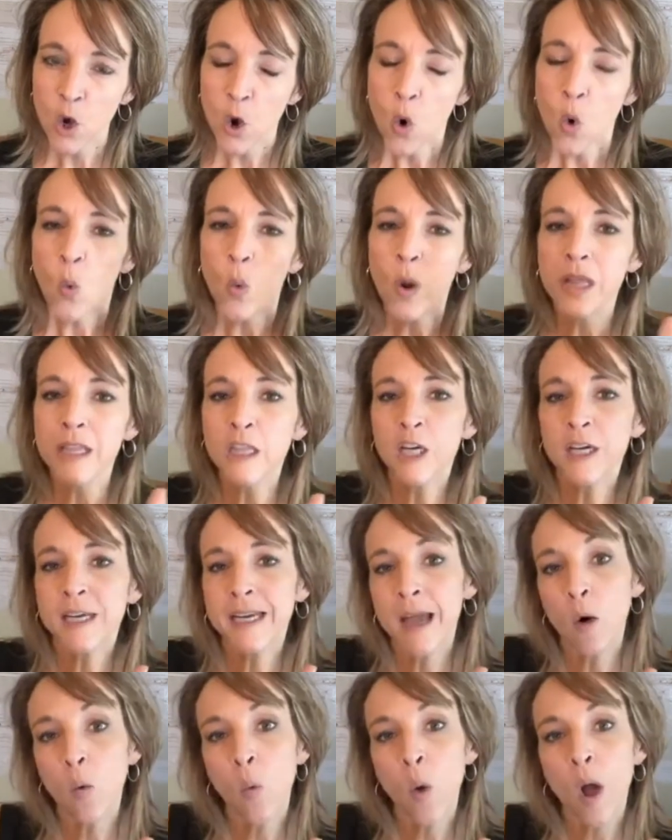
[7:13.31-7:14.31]
We look
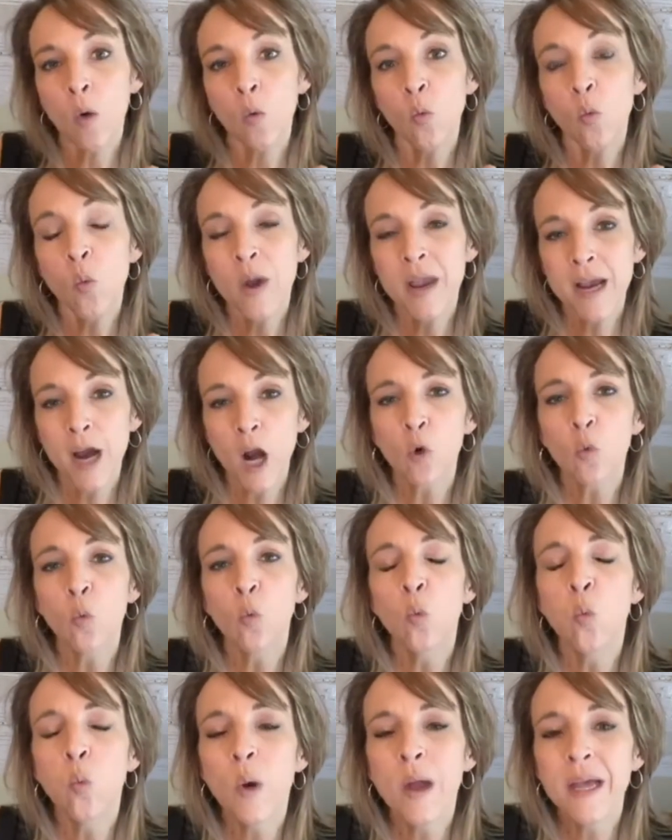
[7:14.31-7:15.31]
at what we
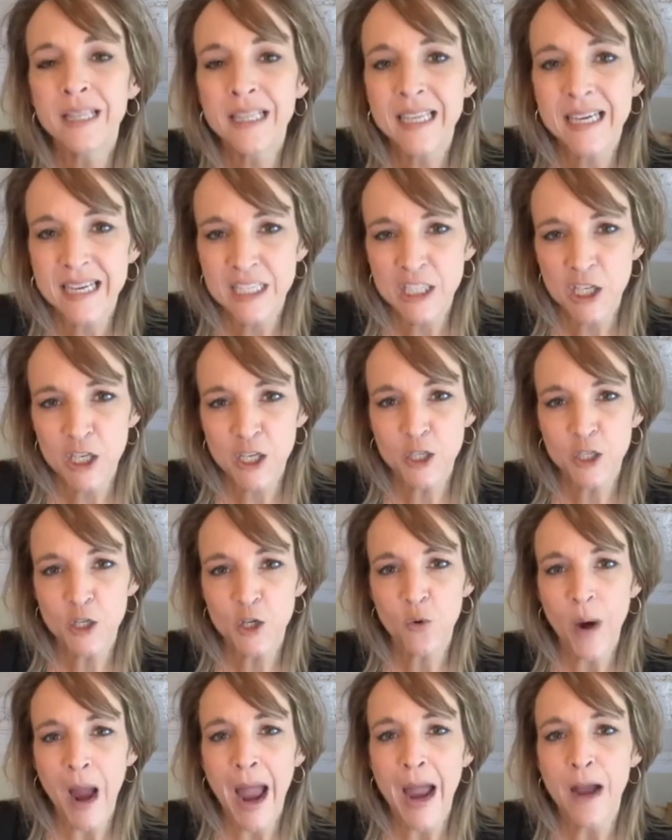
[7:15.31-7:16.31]
are willing to
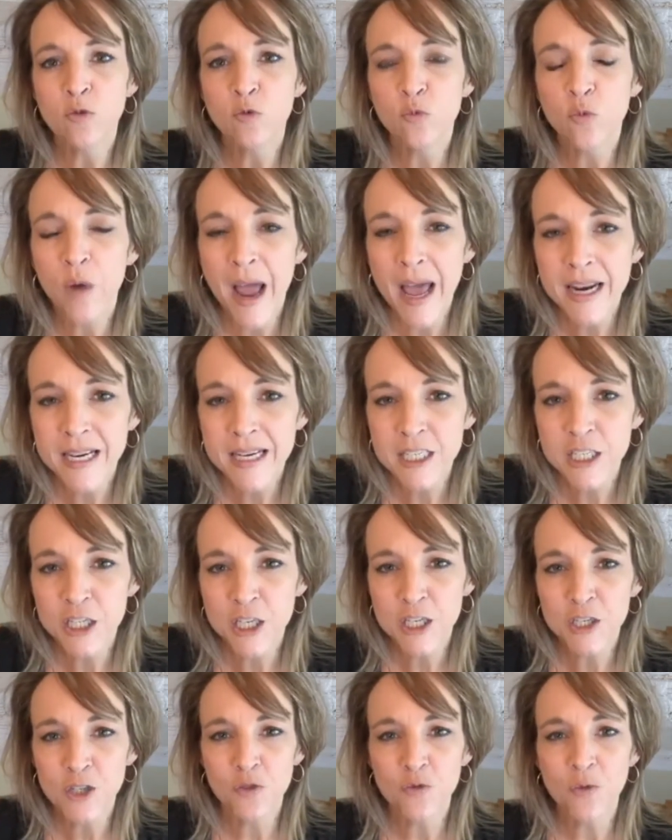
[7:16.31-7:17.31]
do and ready
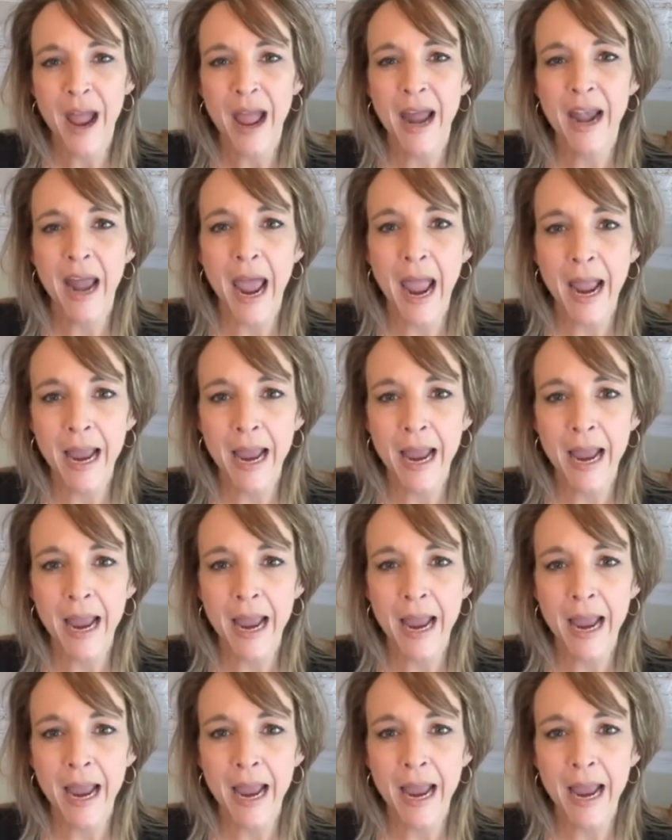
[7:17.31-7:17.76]
to do and